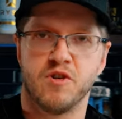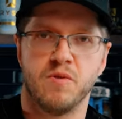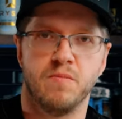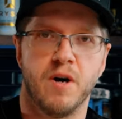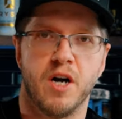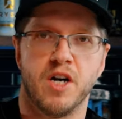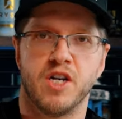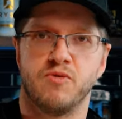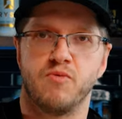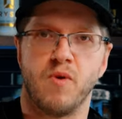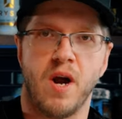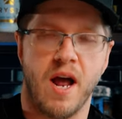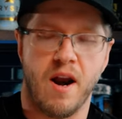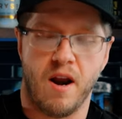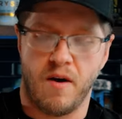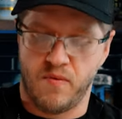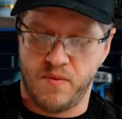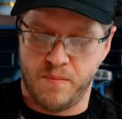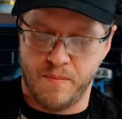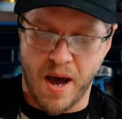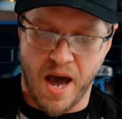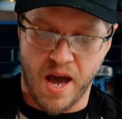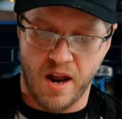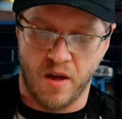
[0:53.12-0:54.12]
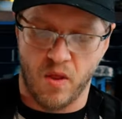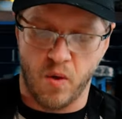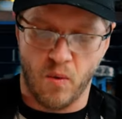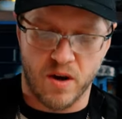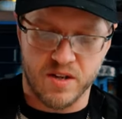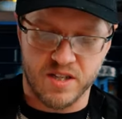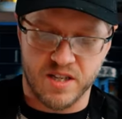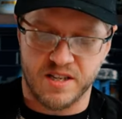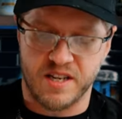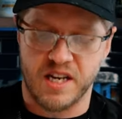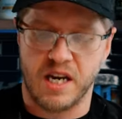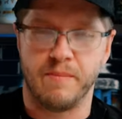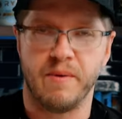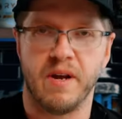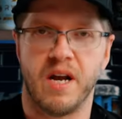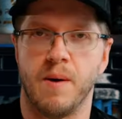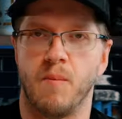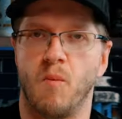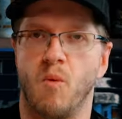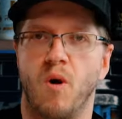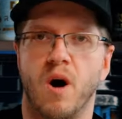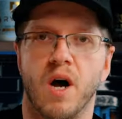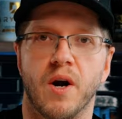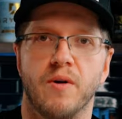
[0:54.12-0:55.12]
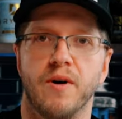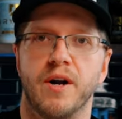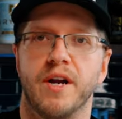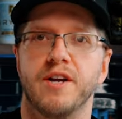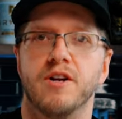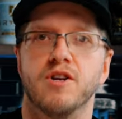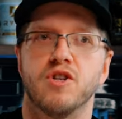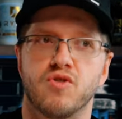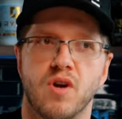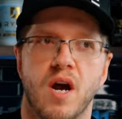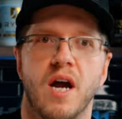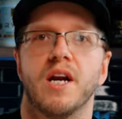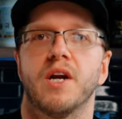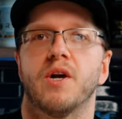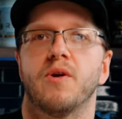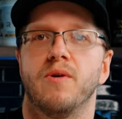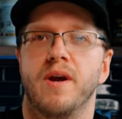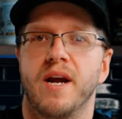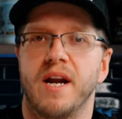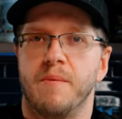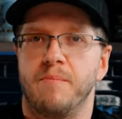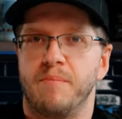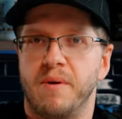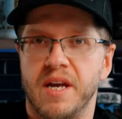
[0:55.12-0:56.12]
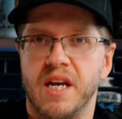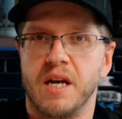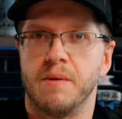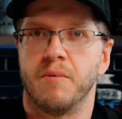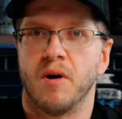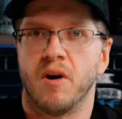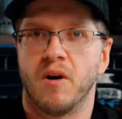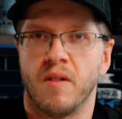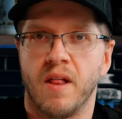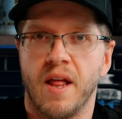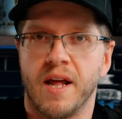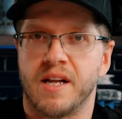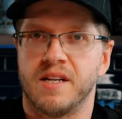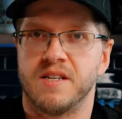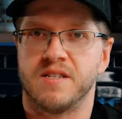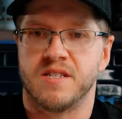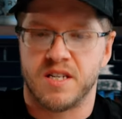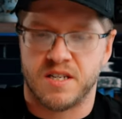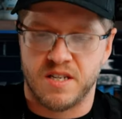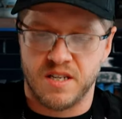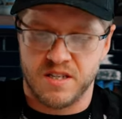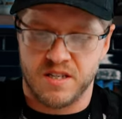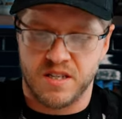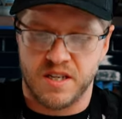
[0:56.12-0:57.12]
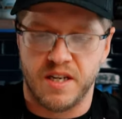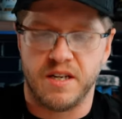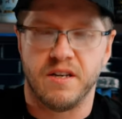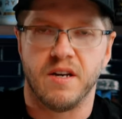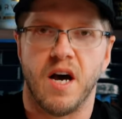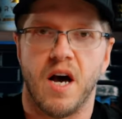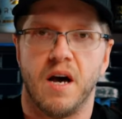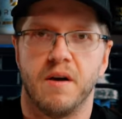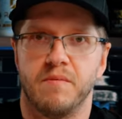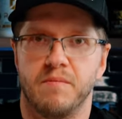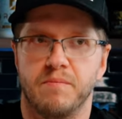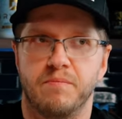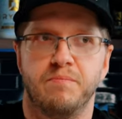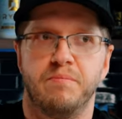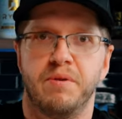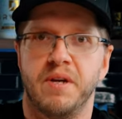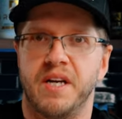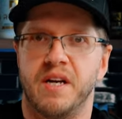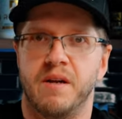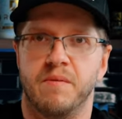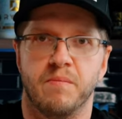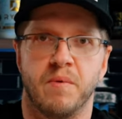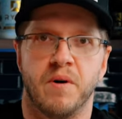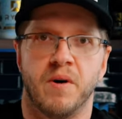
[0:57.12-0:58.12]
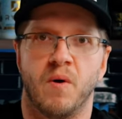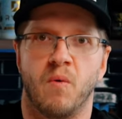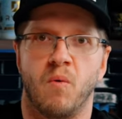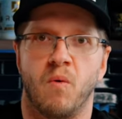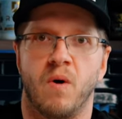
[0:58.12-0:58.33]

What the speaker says: too much right off the bat. Otherwise it's gonna become watery. You're trying to create a peanut butter-like consistency, not peanut butter